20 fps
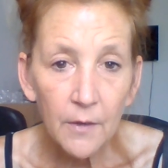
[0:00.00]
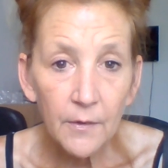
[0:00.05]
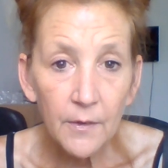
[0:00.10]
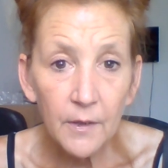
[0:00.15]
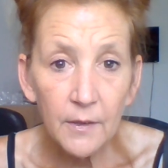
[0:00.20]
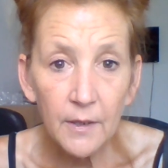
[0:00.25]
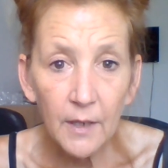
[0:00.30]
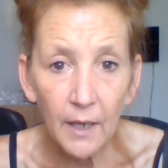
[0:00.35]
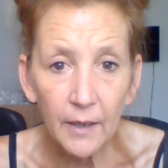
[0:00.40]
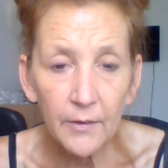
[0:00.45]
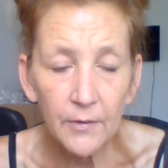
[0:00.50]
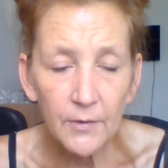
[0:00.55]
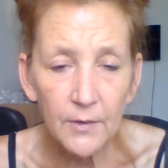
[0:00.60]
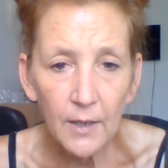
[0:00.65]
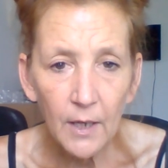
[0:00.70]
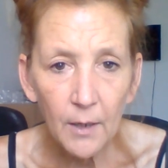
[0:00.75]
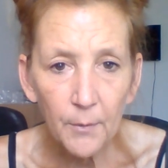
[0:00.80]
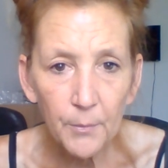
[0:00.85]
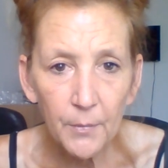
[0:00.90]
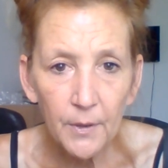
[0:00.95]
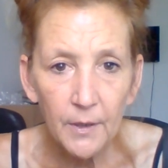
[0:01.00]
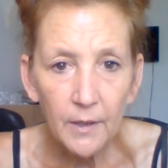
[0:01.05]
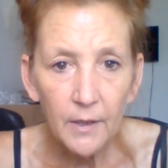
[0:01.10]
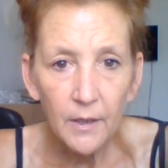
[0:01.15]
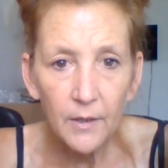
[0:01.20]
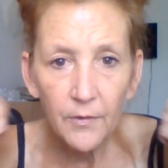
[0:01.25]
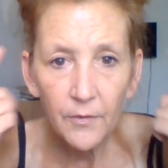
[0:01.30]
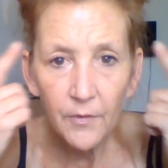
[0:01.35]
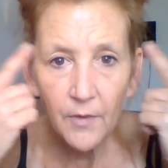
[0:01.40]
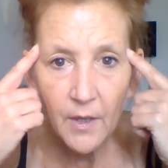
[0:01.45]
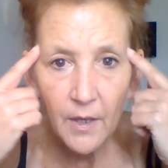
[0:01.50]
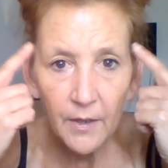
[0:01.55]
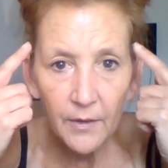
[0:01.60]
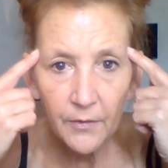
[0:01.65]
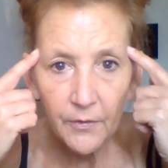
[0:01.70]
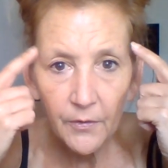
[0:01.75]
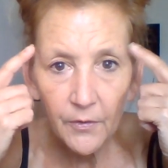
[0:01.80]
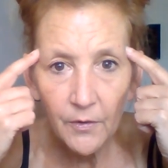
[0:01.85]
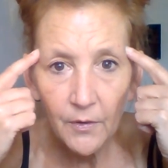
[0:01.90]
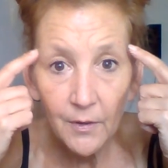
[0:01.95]
The next step is
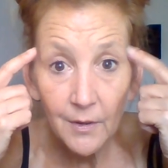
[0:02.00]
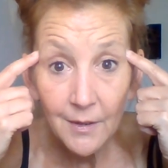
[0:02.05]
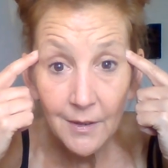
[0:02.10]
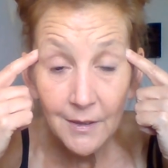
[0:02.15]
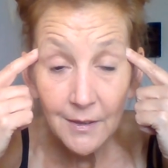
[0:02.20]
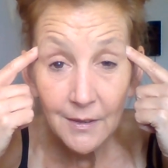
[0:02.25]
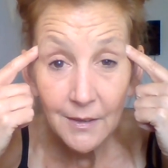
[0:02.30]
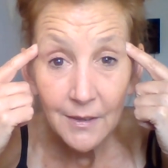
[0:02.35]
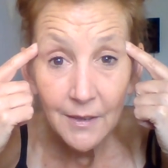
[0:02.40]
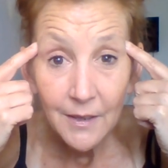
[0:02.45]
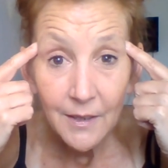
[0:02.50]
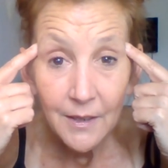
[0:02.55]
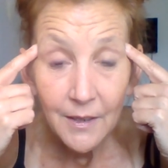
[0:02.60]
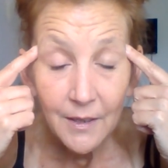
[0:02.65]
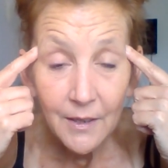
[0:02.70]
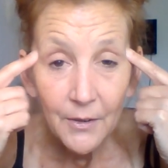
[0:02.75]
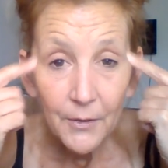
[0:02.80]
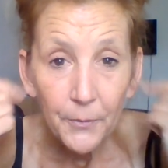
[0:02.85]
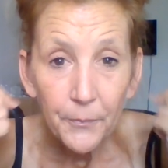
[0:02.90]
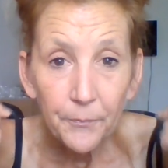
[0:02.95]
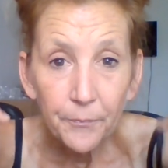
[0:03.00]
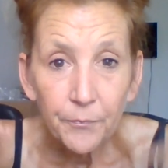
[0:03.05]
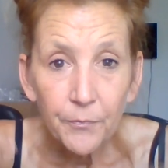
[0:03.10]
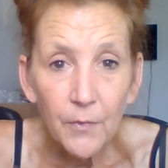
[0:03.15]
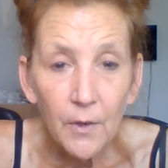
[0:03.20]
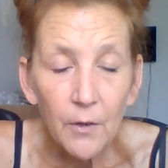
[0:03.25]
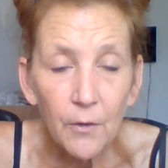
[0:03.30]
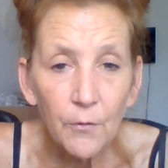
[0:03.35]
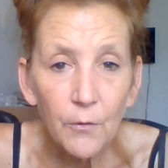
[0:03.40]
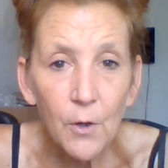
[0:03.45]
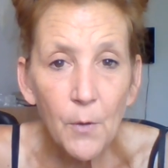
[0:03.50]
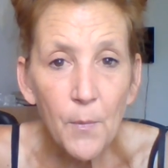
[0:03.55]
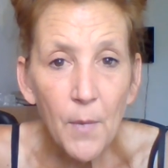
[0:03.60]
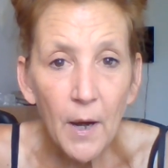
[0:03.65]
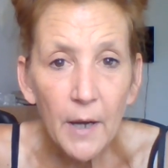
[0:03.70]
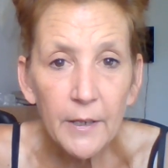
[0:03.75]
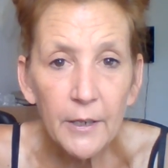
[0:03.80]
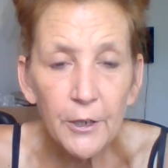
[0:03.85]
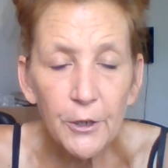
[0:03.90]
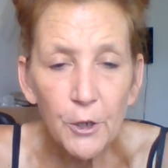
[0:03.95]
this
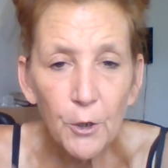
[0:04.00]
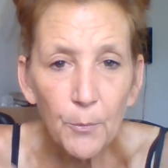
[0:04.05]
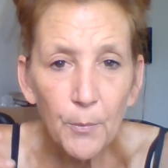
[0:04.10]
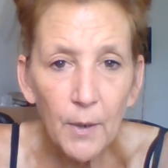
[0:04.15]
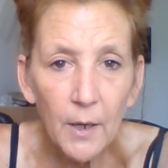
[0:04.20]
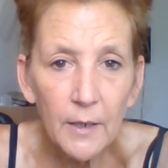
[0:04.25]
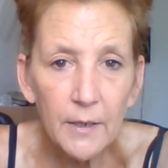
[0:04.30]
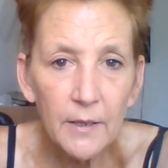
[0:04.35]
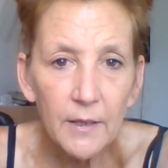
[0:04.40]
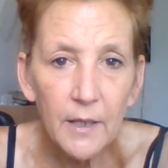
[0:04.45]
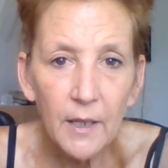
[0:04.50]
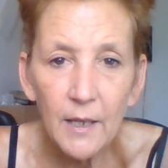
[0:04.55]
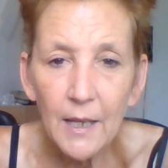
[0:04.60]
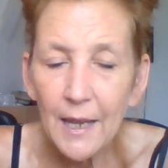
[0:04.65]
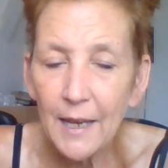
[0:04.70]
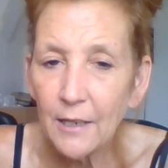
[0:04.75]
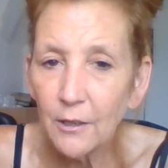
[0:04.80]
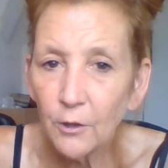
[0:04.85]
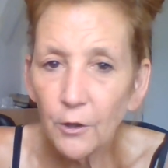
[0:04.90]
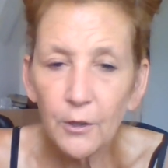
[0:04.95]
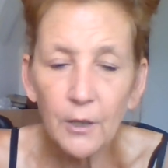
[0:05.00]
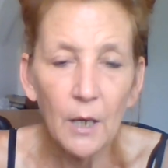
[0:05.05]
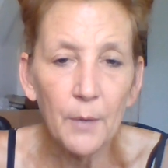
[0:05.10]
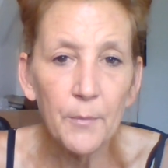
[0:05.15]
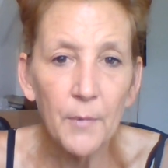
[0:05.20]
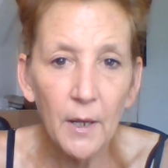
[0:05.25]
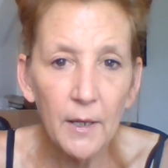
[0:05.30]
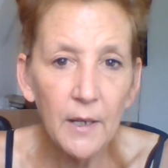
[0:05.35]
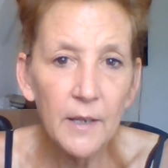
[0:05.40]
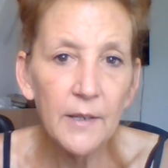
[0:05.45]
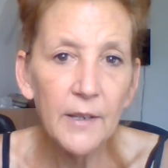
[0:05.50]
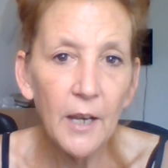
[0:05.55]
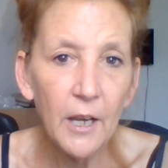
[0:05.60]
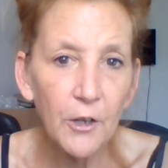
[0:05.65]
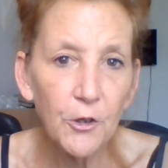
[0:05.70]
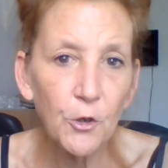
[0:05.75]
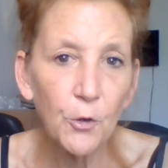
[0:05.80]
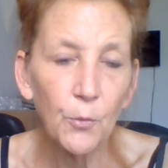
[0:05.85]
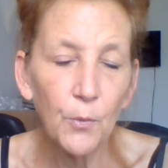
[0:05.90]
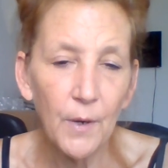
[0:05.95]
reminding your body that, hey, look, I'm not in
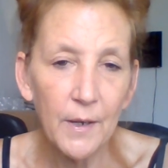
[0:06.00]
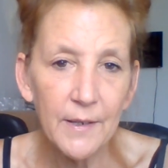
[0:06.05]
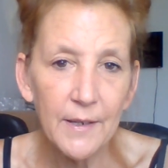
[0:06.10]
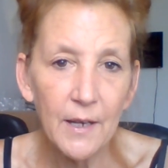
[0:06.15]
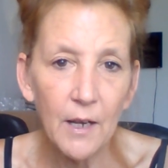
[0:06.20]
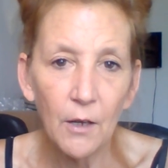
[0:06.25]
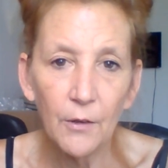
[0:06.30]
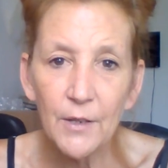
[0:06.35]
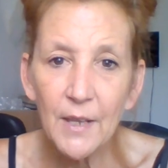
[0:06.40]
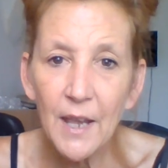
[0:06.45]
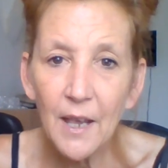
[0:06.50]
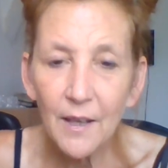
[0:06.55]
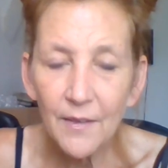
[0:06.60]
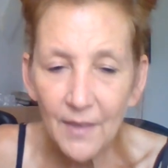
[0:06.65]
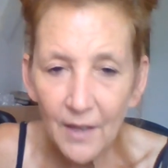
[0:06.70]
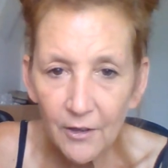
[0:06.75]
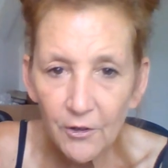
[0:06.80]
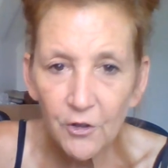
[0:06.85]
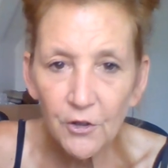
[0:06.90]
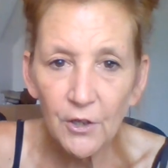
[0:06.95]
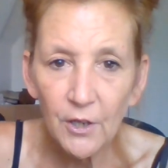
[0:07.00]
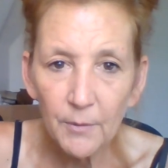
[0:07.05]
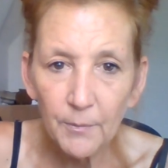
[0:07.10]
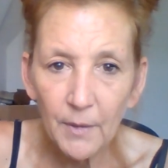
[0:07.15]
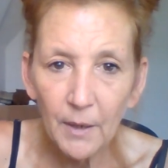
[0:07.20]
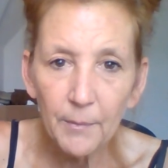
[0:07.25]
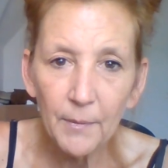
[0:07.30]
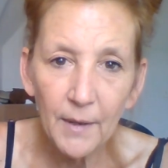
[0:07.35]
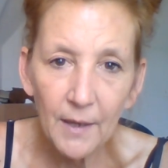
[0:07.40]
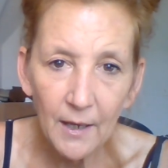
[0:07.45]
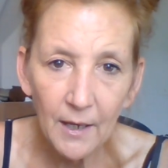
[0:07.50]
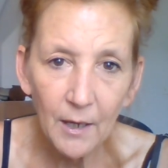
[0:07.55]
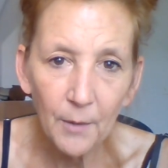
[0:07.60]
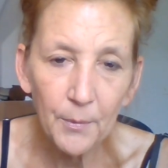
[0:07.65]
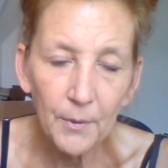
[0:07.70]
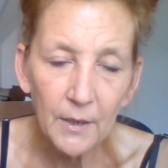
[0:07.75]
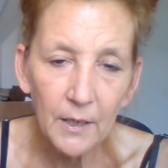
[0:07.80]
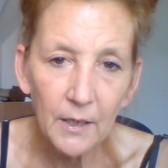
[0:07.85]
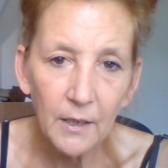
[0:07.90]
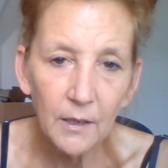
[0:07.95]
danger right now. Yeah, that shit may be
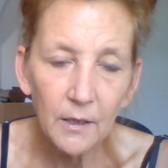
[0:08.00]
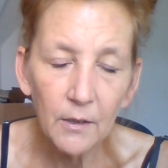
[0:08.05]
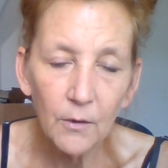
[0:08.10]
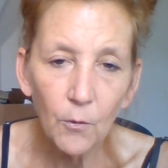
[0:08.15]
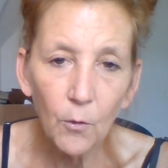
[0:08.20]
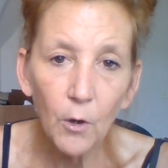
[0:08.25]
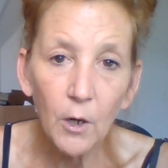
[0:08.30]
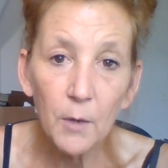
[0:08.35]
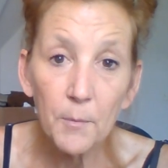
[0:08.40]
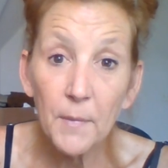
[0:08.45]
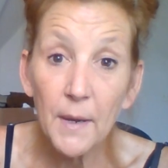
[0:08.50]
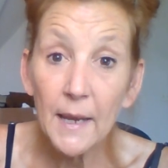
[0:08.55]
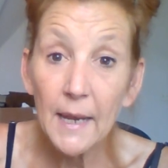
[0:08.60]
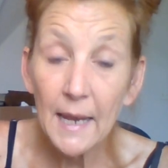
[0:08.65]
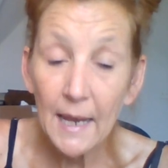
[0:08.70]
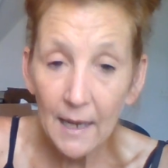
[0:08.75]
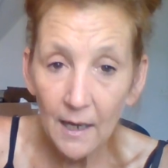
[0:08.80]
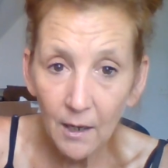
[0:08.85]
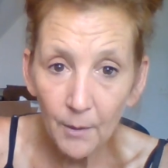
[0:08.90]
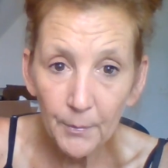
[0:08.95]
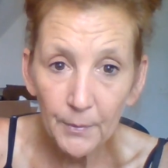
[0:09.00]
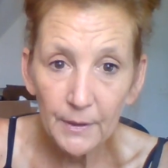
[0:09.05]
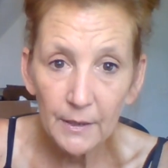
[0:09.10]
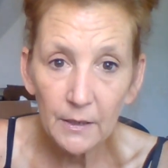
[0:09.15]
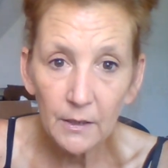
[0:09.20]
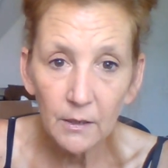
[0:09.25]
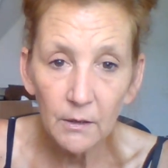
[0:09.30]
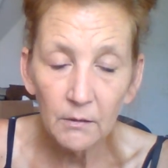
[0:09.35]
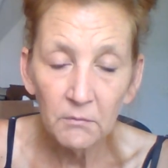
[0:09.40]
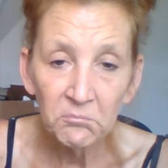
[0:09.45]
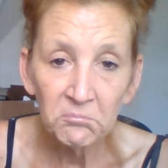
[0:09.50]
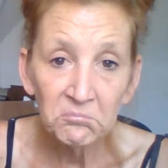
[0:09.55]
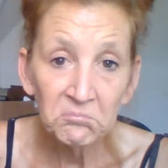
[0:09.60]
happening, or it may happen.